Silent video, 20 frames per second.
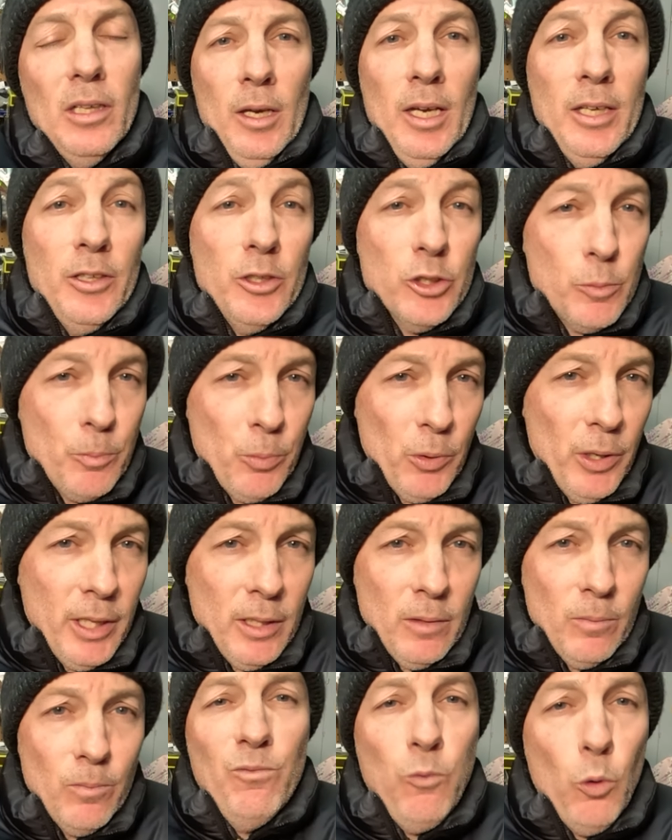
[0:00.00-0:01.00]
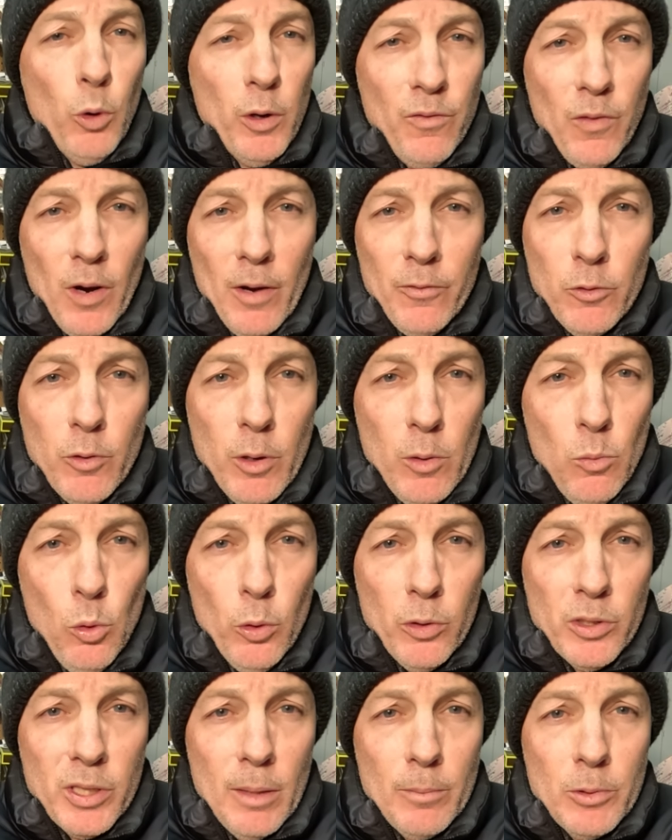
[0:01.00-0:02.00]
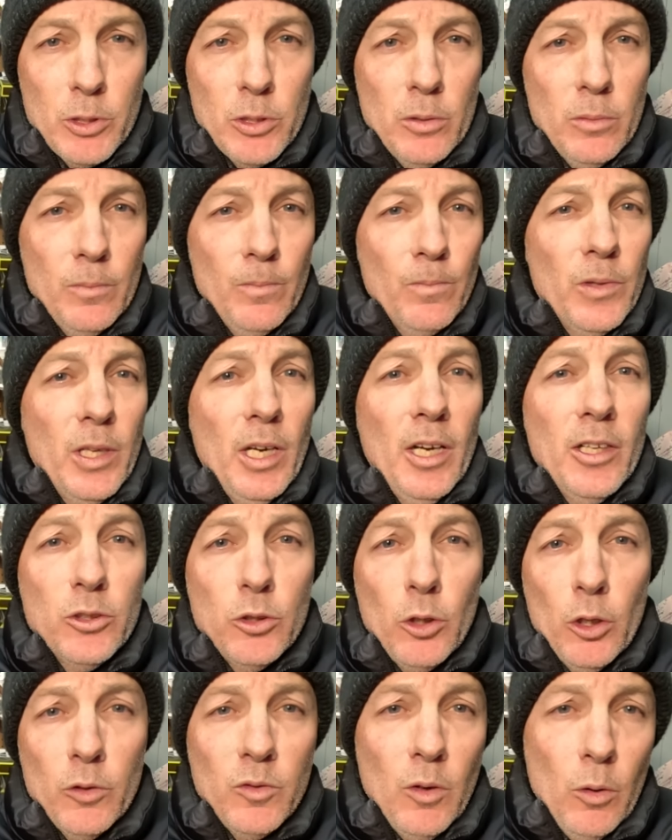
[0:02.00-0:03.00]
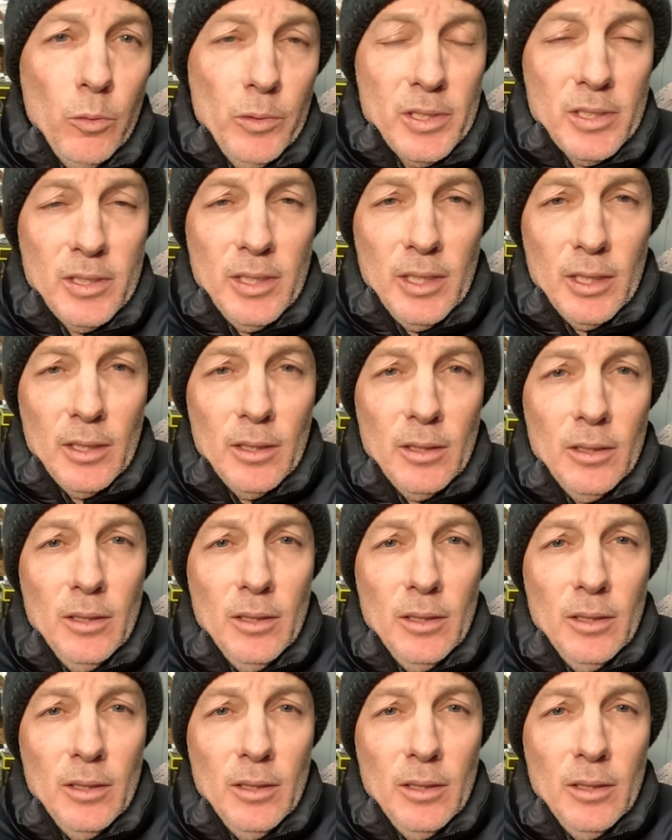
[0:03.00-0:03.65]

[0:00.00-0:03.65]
in the spring, 45-degree water temperature, I start throwing this thing.